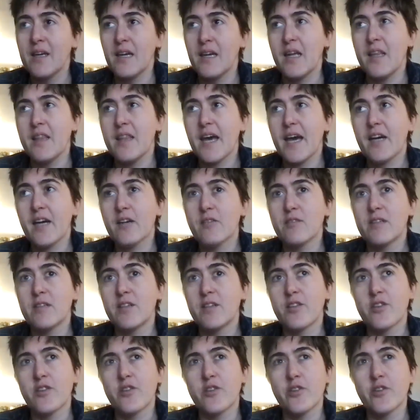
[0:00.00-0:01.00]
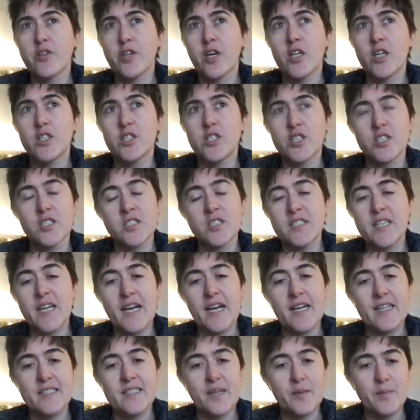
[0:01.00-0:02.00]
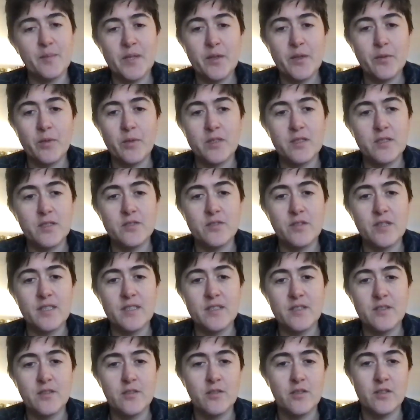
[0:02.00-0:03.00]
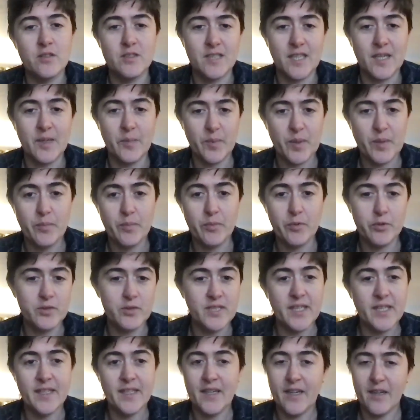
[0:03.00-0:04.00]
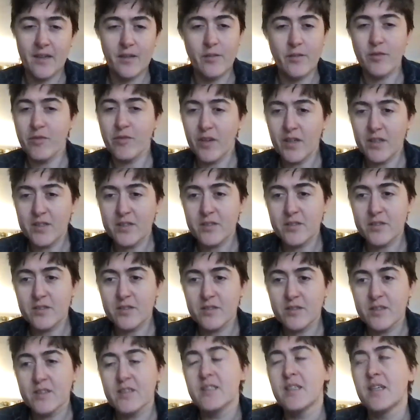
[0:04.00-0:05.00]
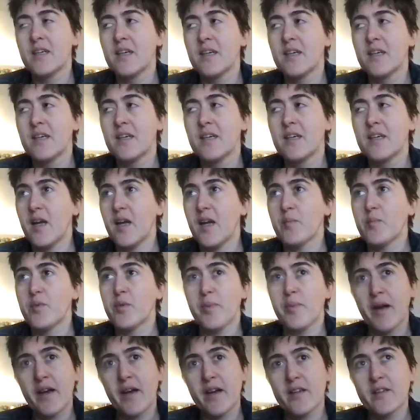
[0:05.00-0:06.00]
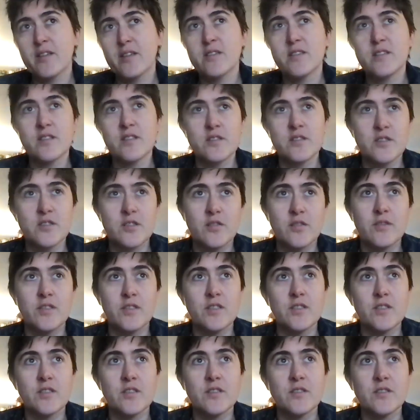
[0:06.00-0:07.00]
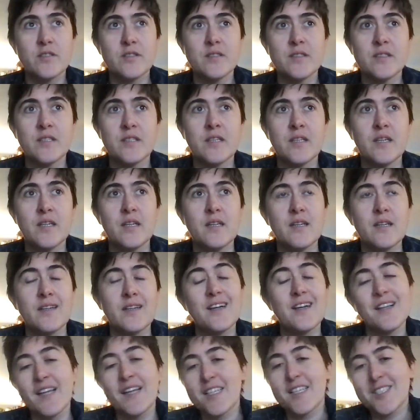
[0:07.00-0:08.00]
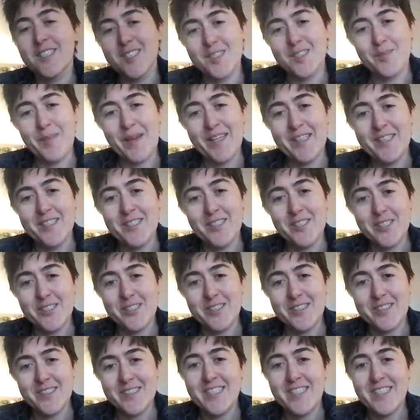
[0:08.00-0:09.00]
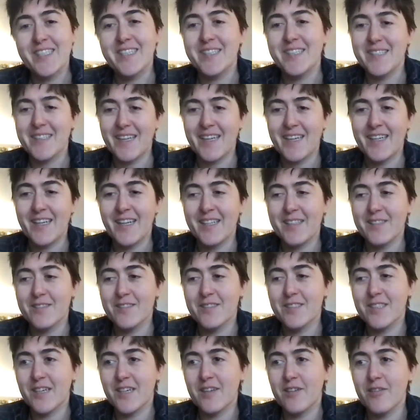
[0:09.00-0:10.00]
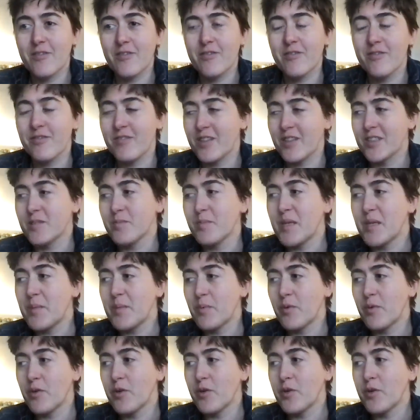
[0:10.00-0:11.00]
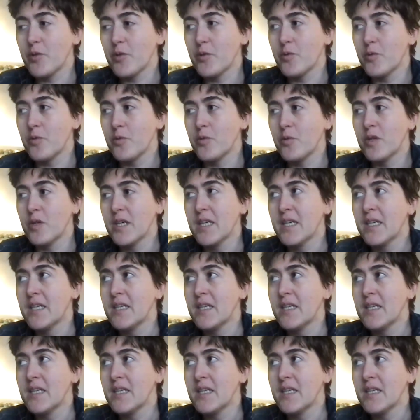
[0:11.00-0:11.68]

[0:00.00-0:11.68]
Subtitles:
that arena that are not just the academic ones, right? So there's like people who take care of the fossils, preparators, conservators, collections managers, that kind of stuff. There's people who